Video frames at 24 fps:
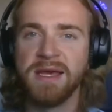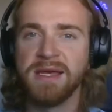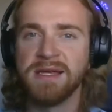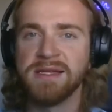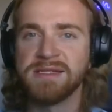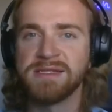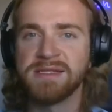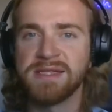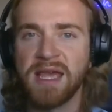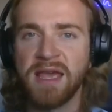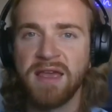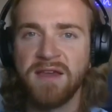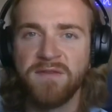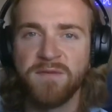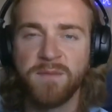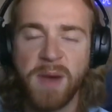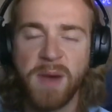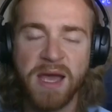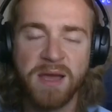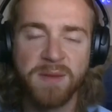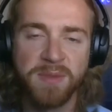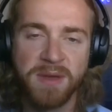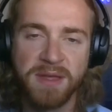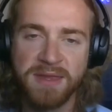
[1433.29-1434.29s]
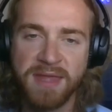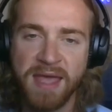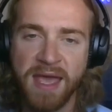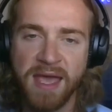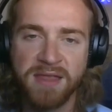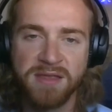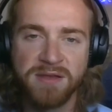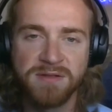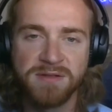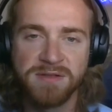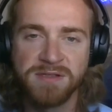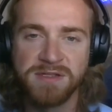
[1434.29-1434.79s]
save Mike
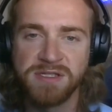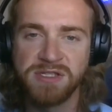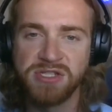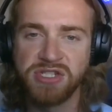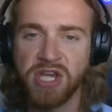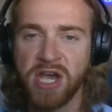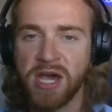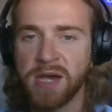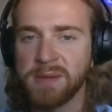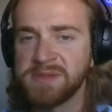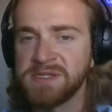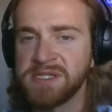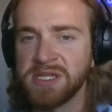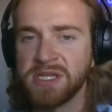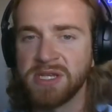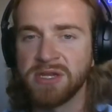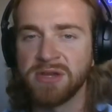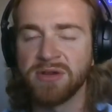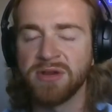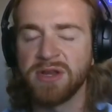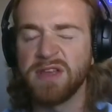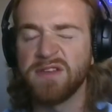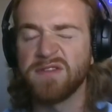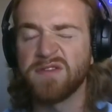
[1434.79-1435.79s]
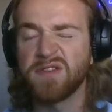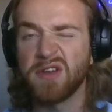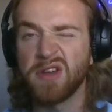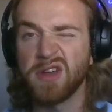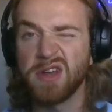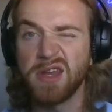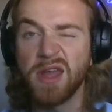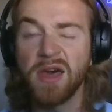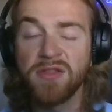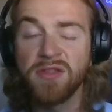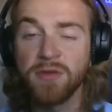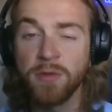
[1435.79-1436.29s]
McDaniel's job security for
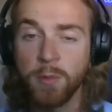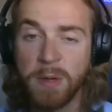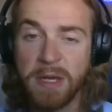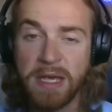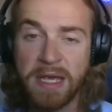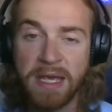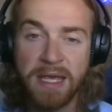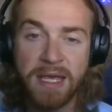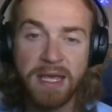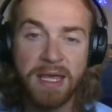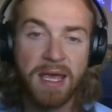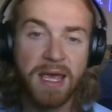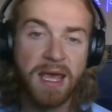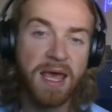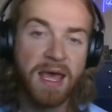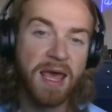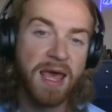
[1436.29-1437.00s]
another week,